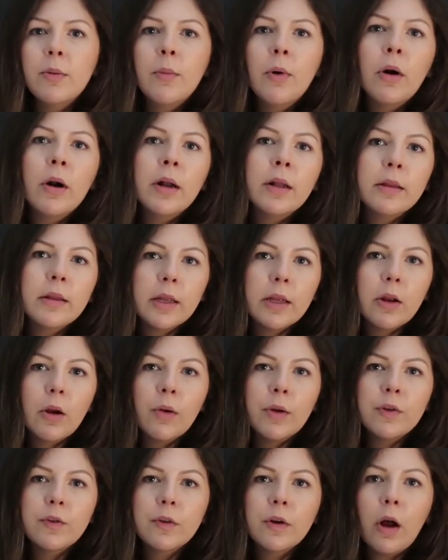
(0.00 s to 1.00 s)
anymore and they
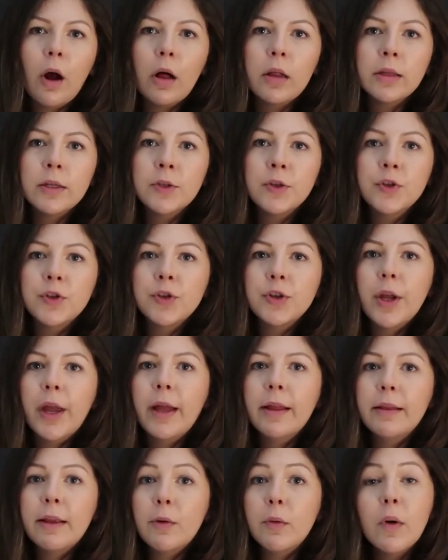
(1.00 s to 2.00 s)
go into college
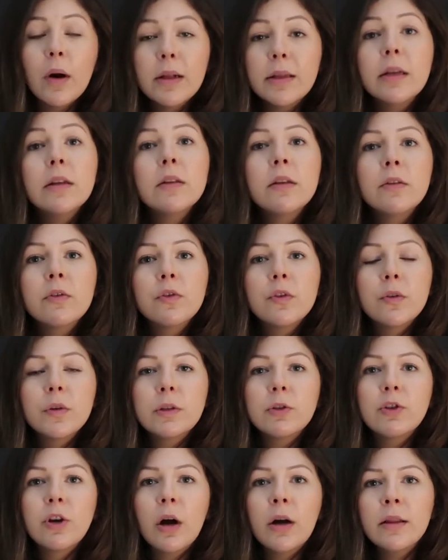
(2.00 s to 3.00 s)
and they run into
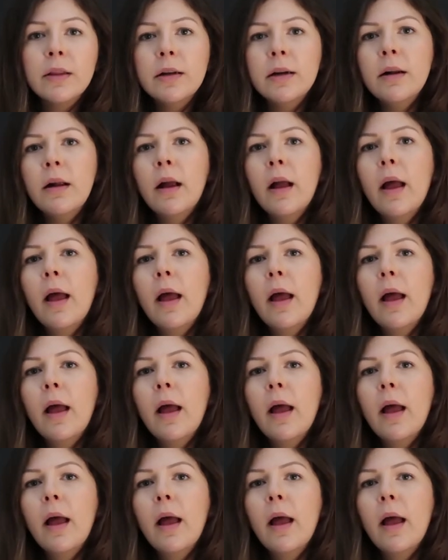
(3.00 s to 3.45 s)
each other